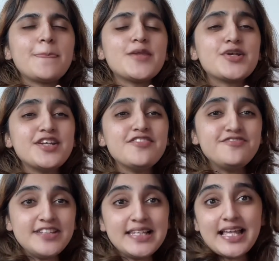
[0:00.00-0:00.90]

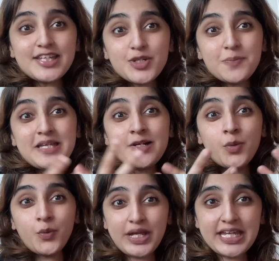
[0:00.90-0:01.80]
like you're
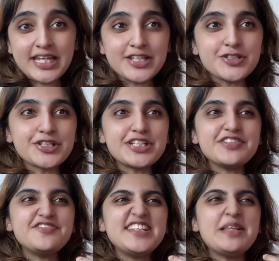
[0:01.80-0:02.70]
being vain, you're
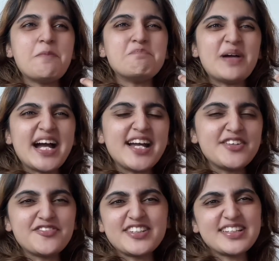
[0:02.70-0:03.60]
gonna feel bad,
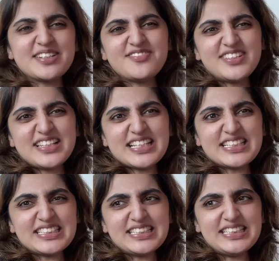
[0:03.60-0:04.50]
you're gonna feel
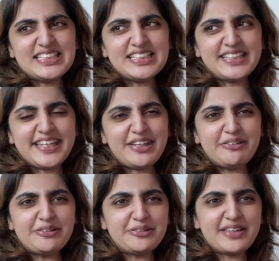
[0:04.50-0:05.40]
like,
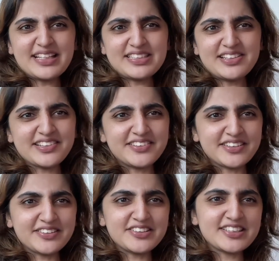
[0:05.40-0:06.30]
ew, that's not a good
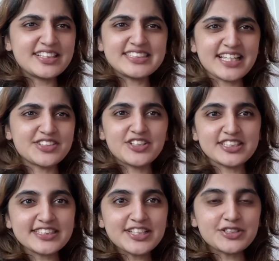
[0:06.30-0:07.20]
look, etc.,
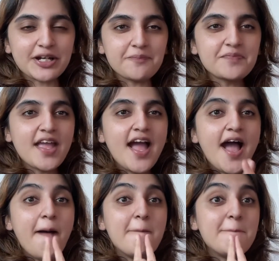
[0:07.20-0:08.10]
etc.
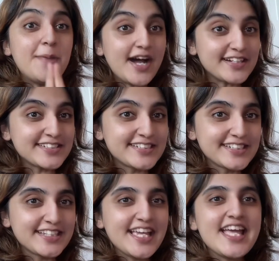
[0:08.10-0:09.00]
But
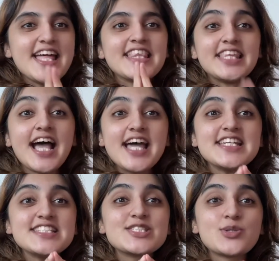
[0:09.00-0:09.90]
that is